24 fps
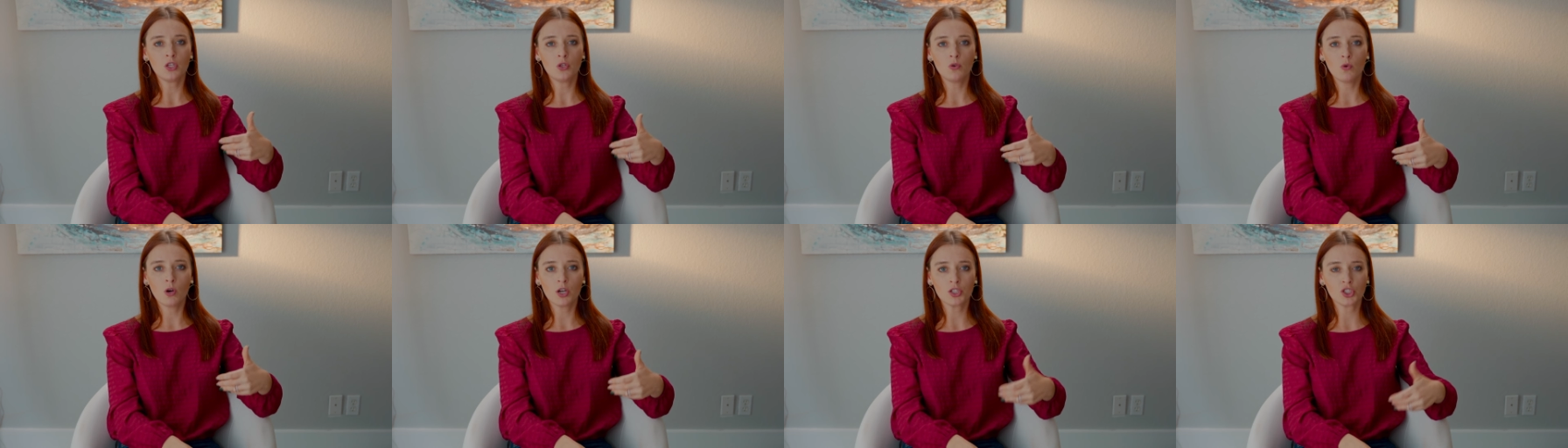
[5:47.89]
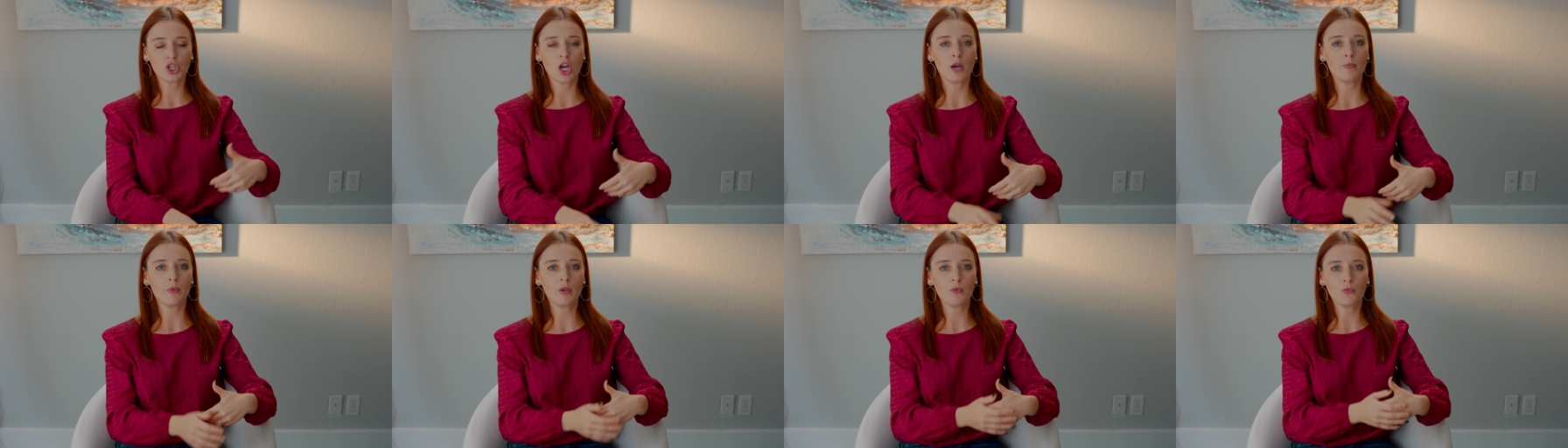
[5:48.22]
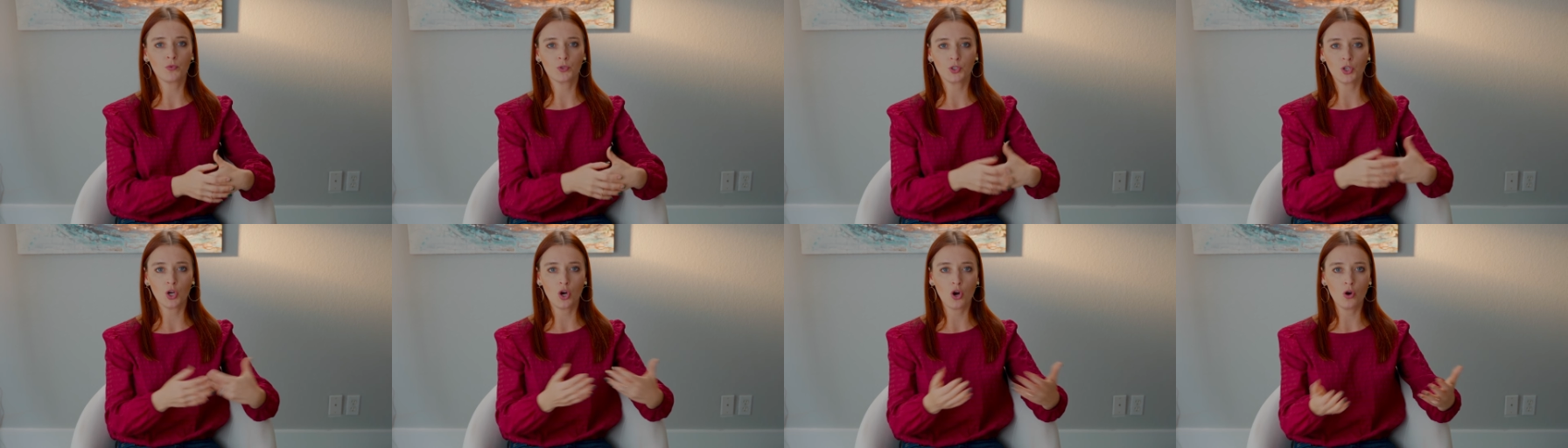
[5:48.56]
you are shopping
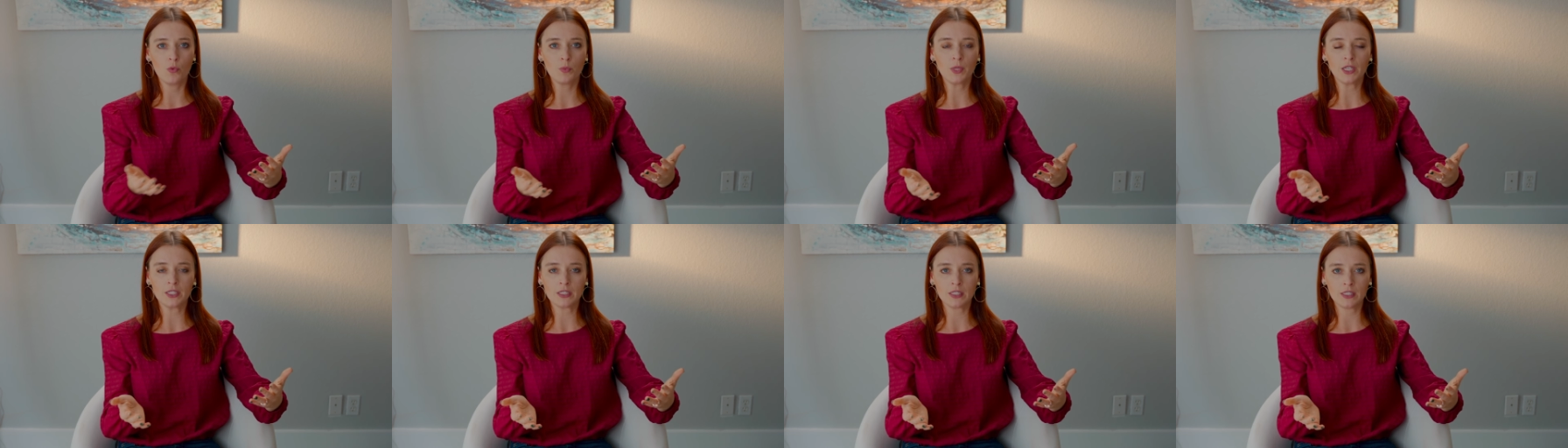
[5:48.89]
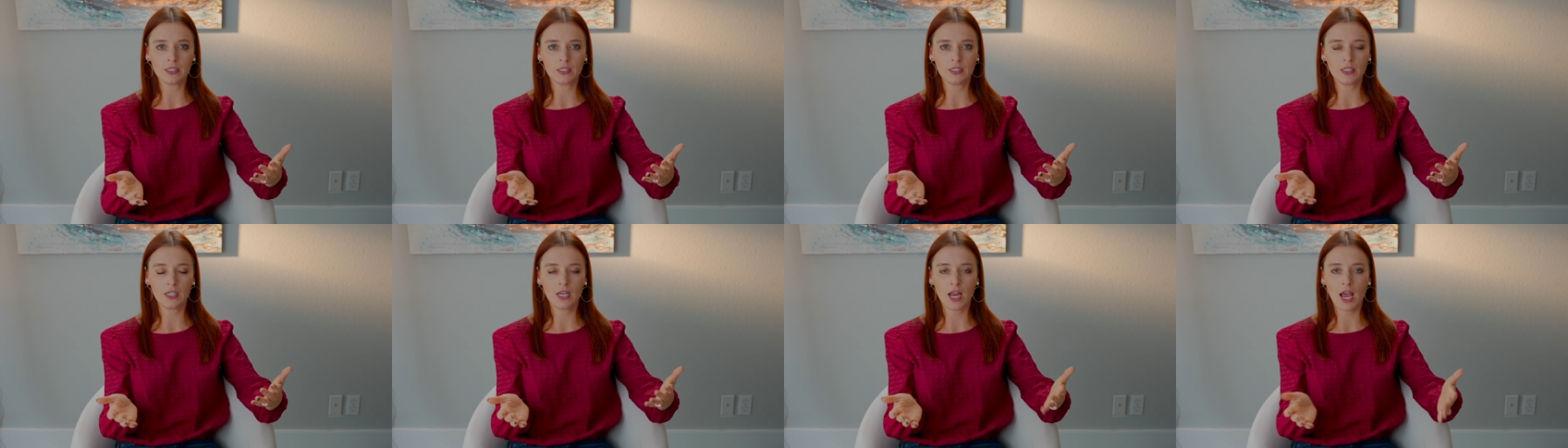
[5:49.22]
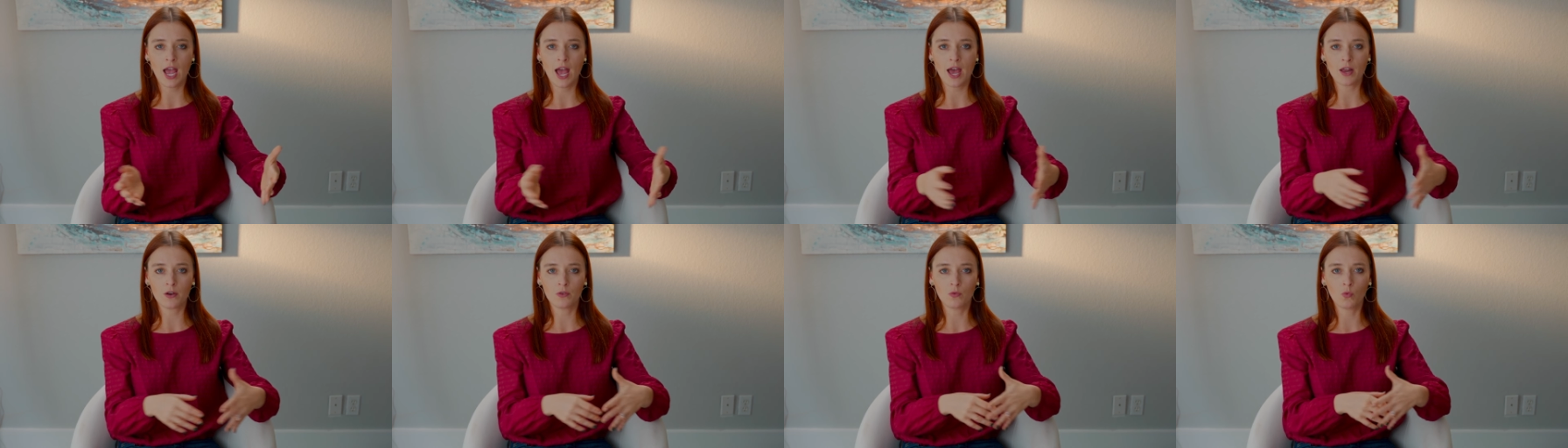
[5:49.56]
for a home that's listed
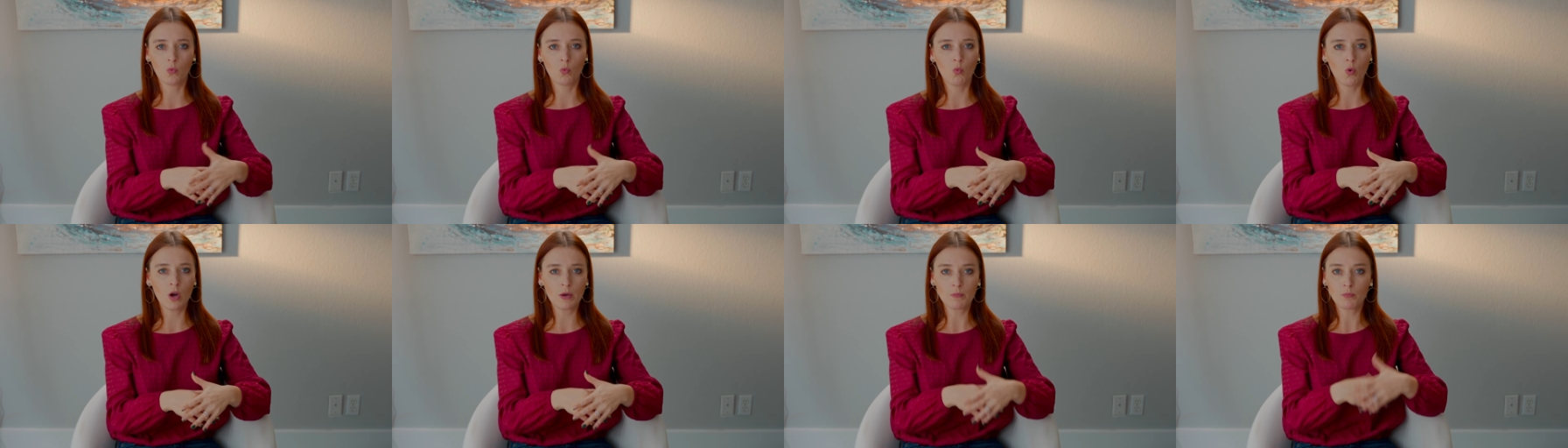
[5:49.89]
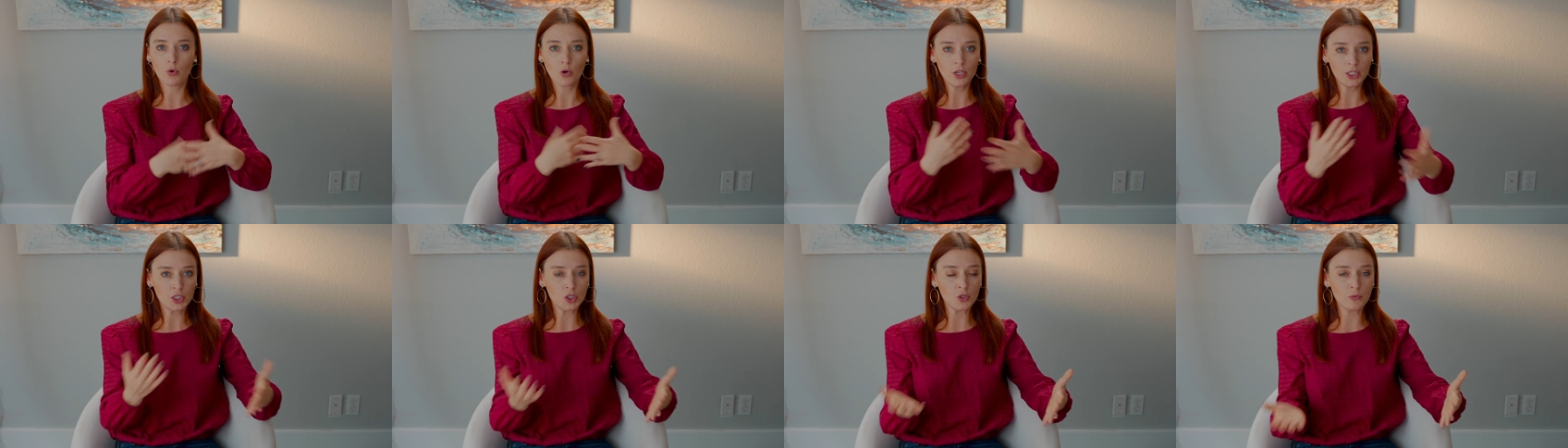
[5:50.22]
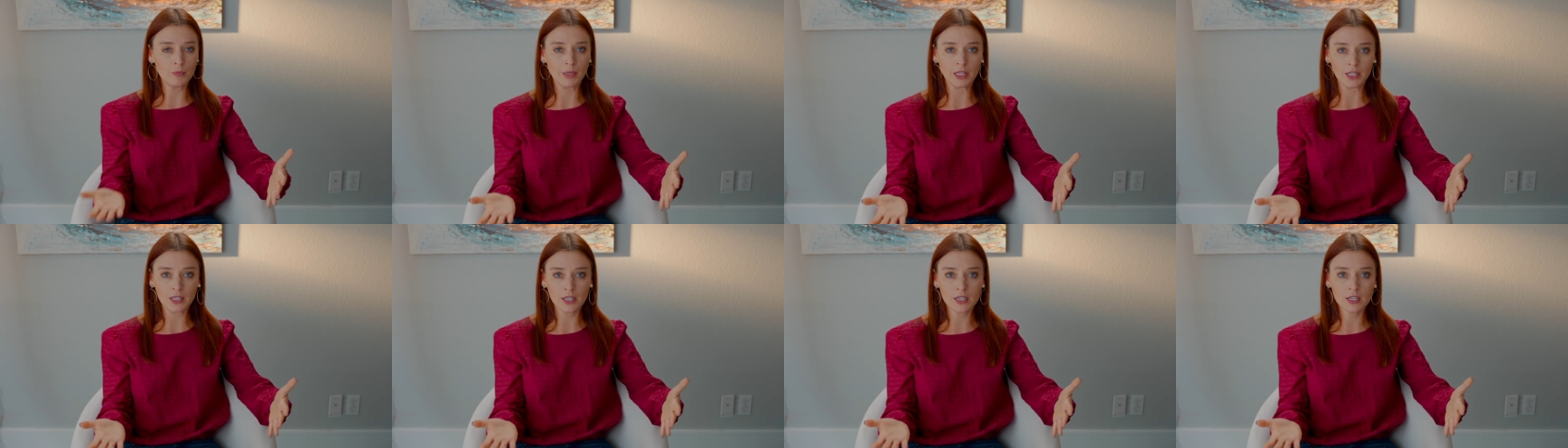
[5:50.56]
at 1.2
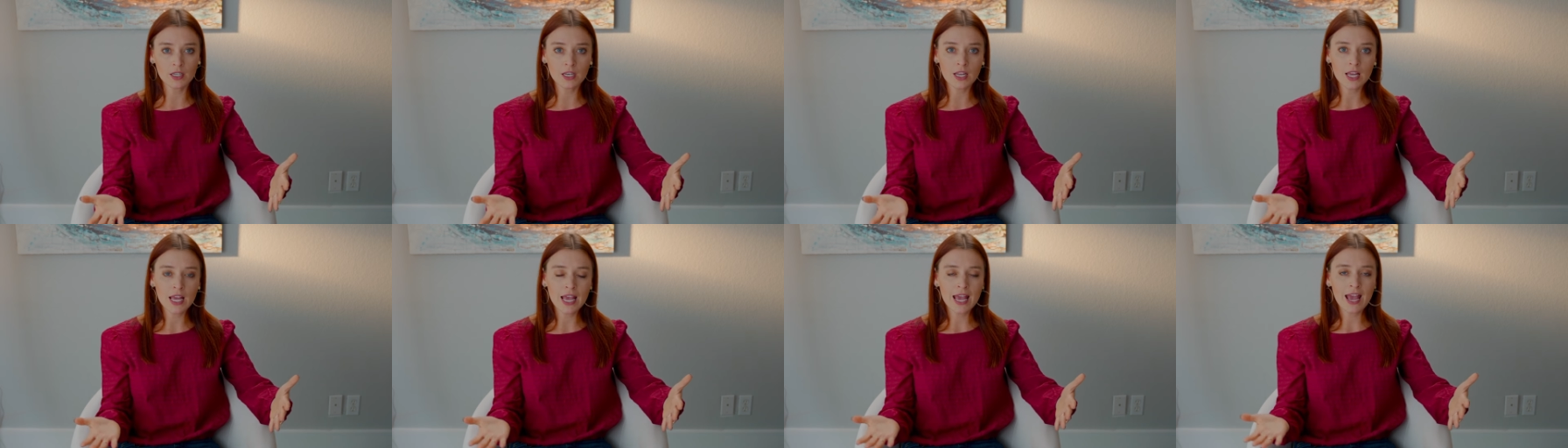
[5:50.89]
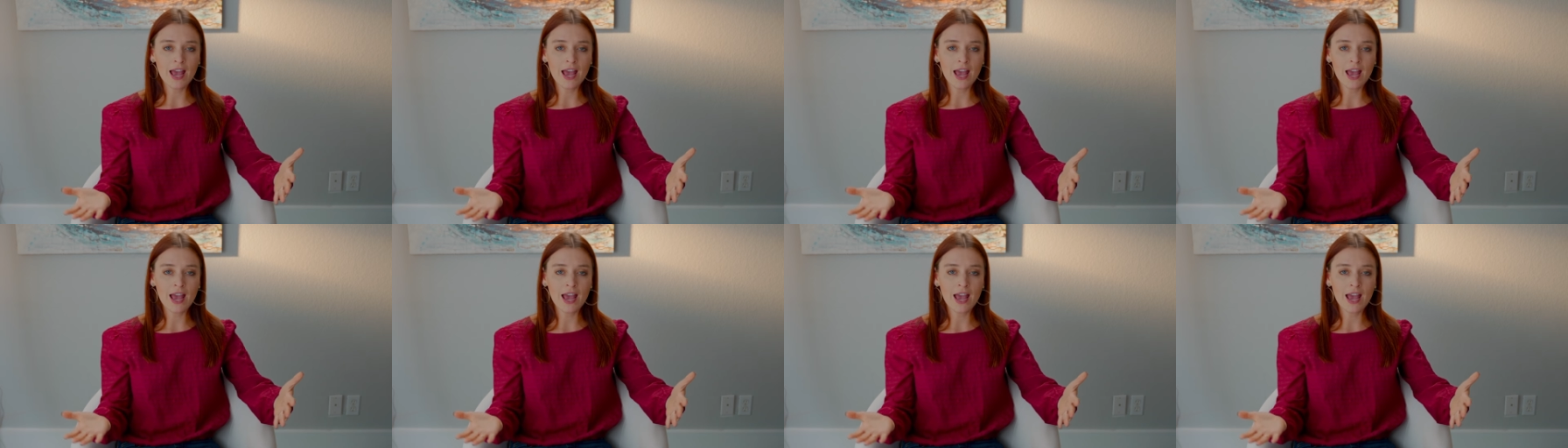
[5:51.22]
million